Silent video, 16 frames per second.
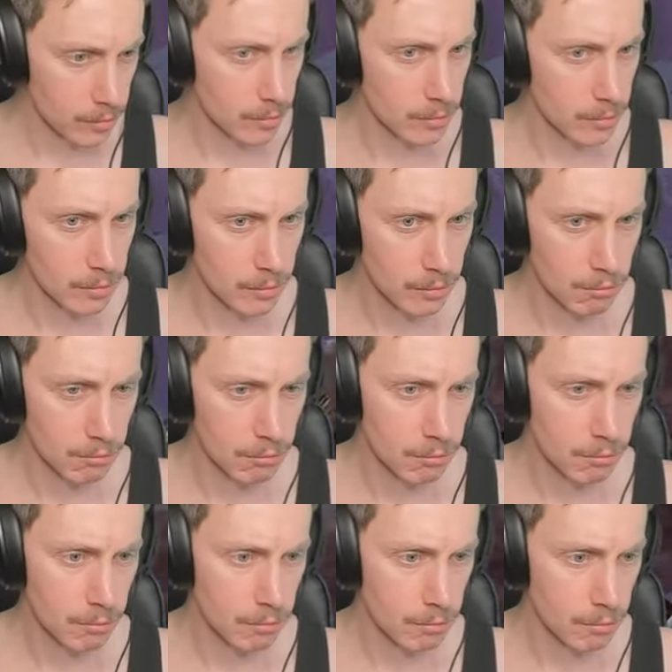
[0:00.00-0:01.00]

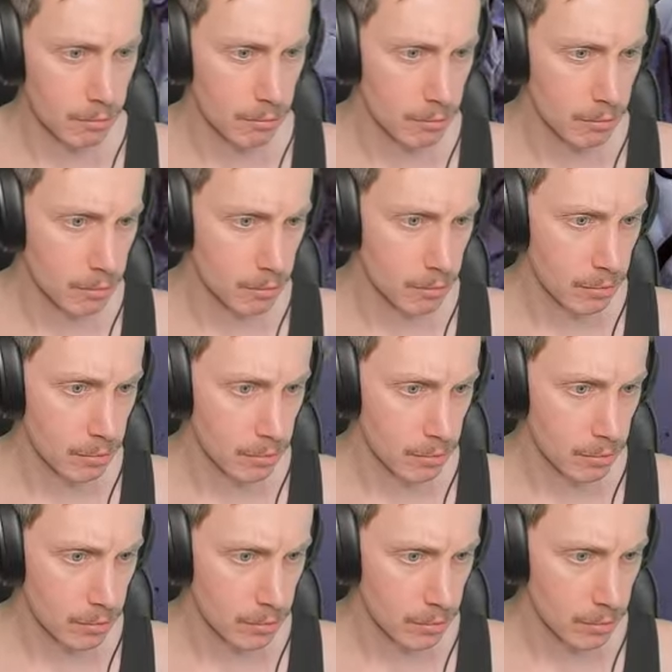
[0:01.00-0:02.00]

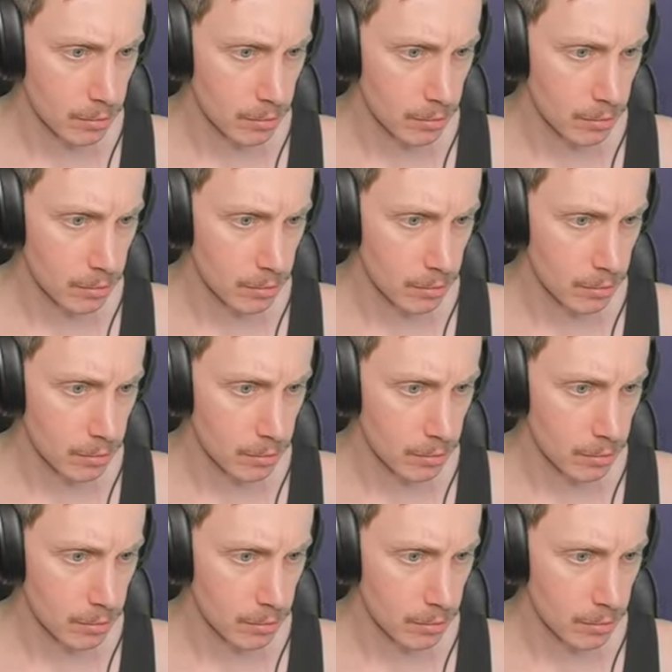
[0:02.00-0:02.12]
Nothing is said.